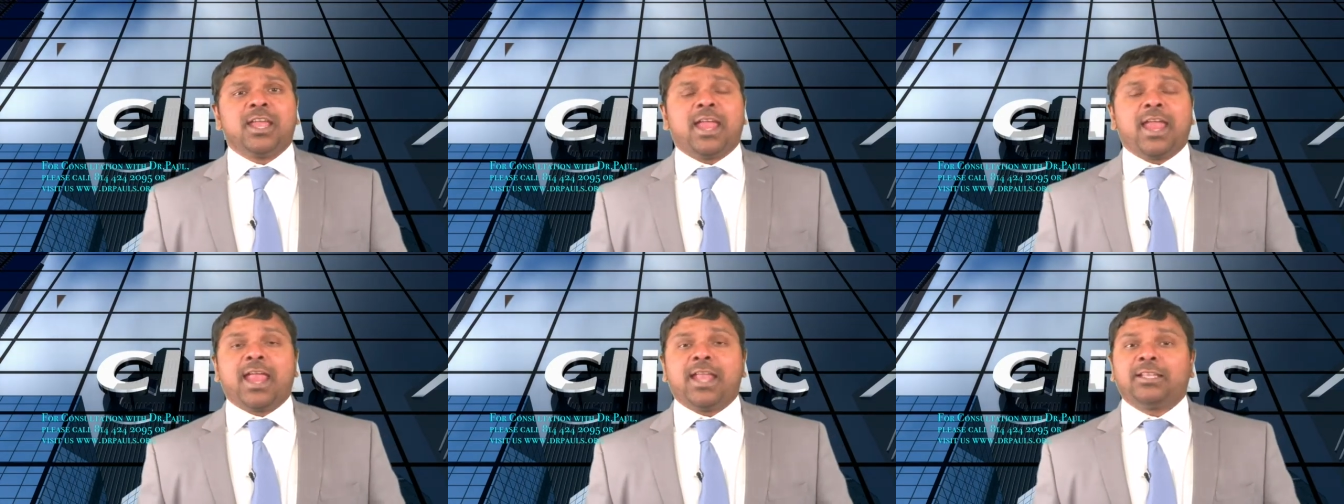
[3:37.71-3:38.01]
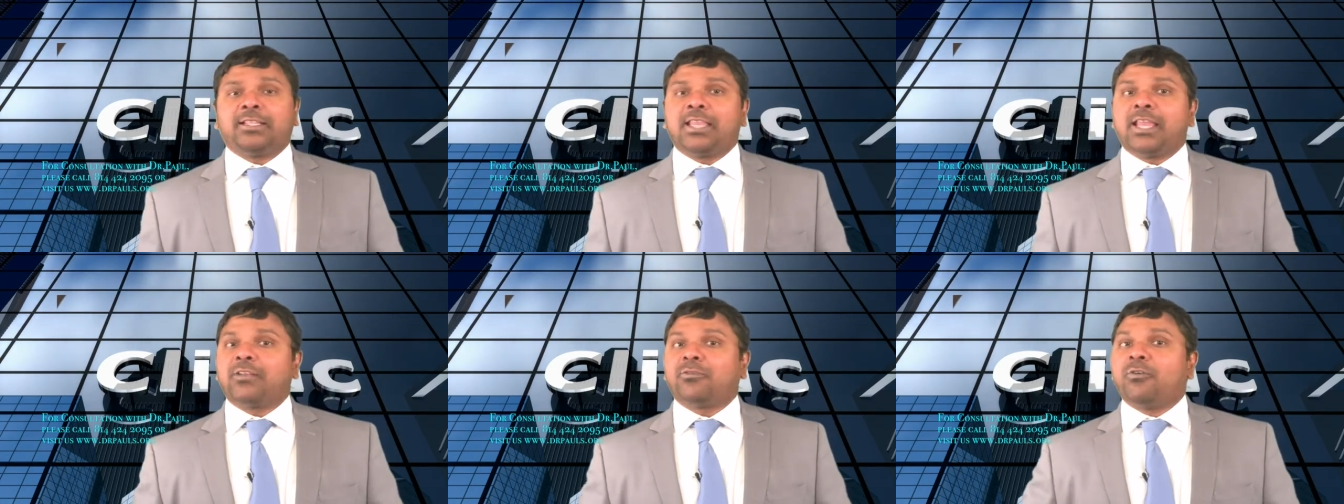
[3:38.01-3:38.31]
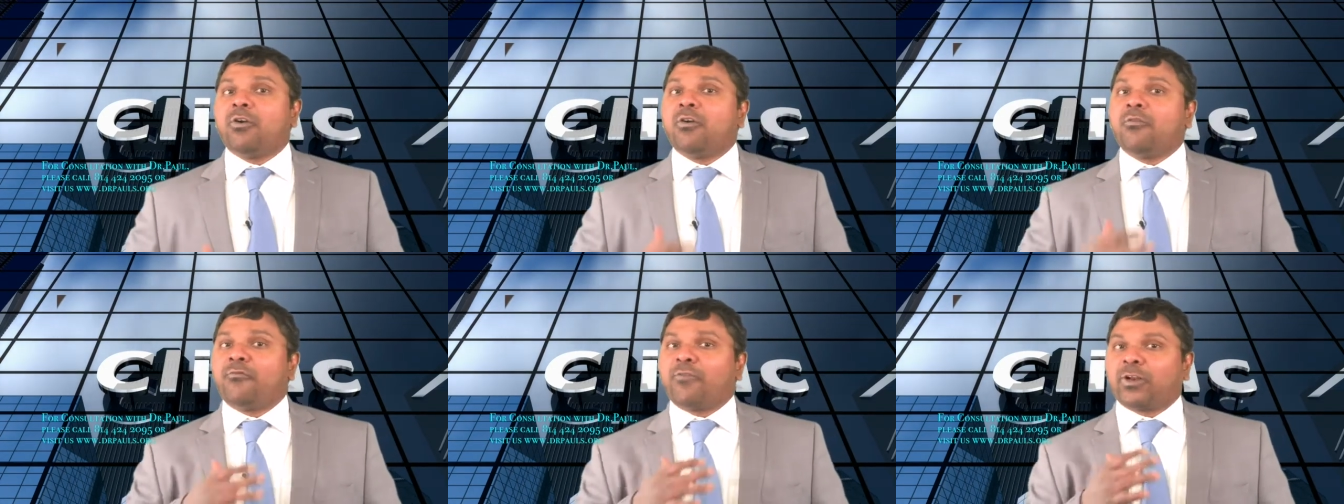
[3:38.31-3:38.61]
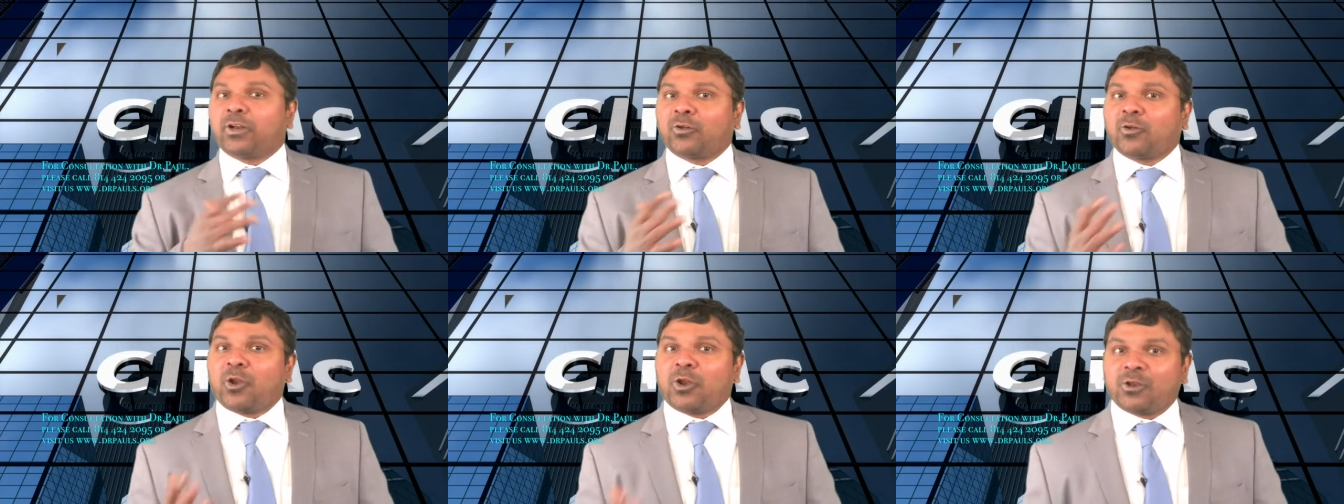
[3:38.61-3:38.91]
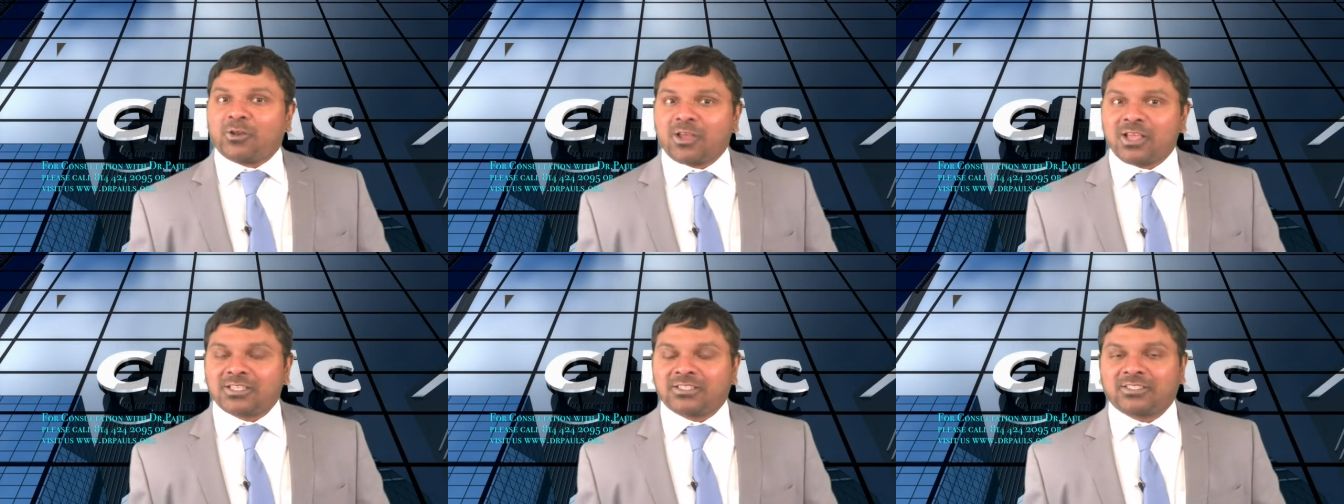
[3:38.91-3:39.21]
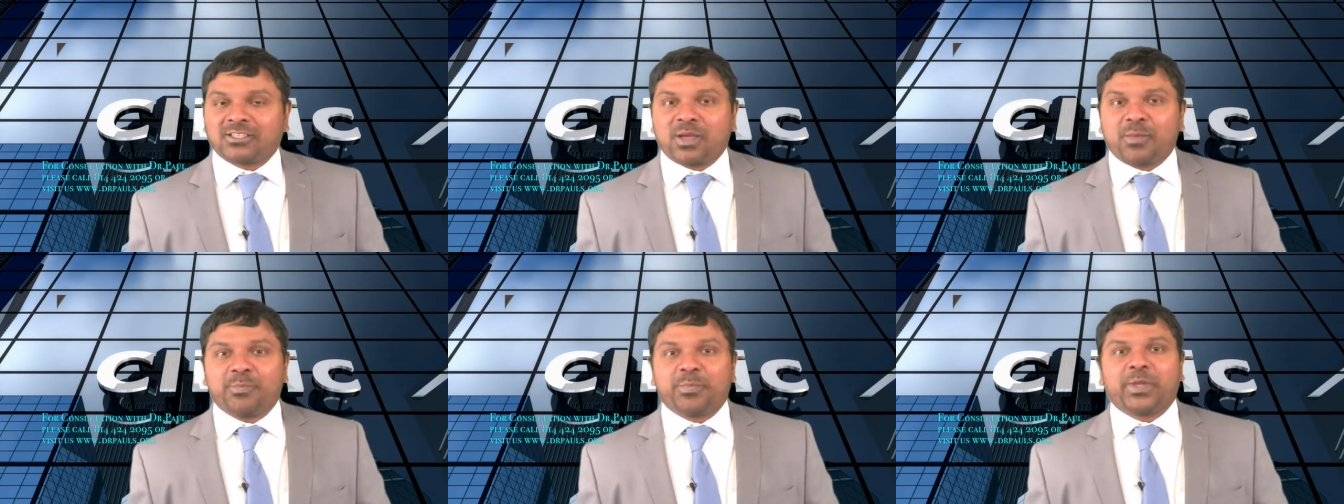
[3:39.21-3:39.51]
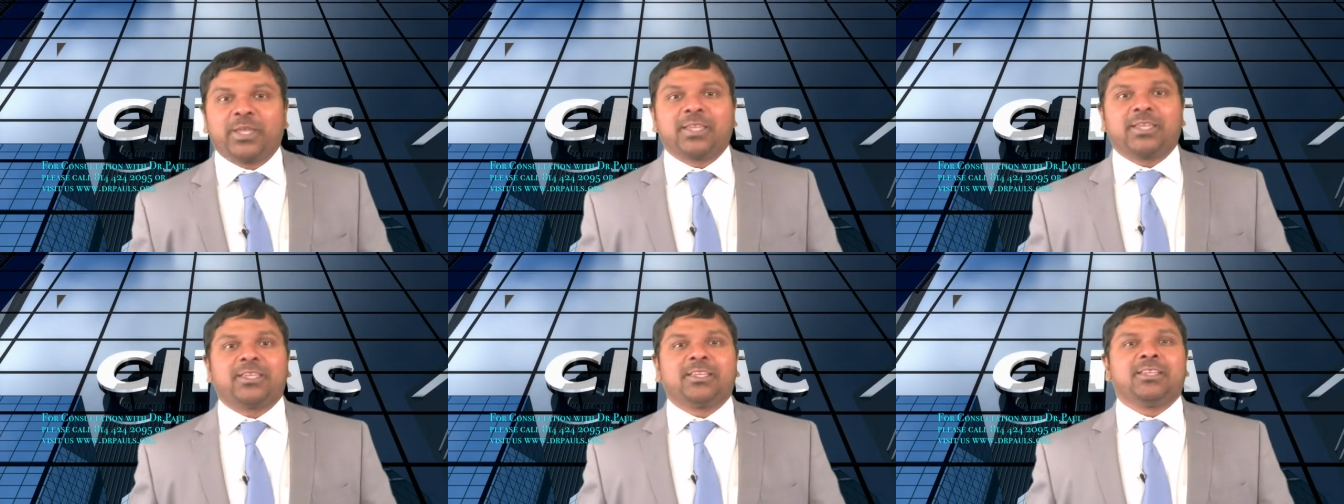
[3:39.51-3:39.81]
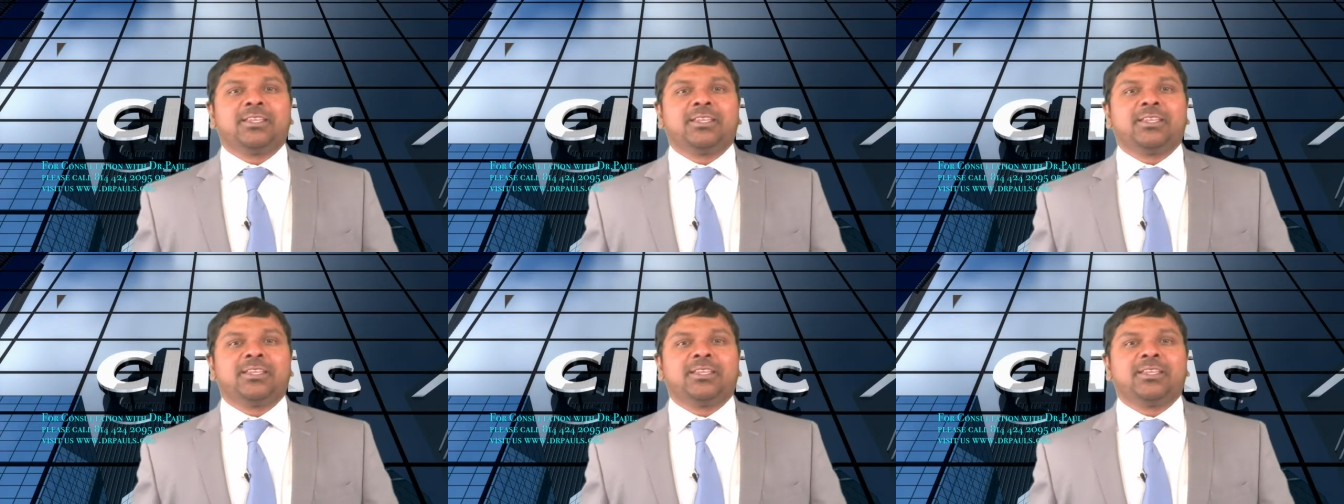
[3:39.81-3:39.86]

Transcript: and then go for colonoscopy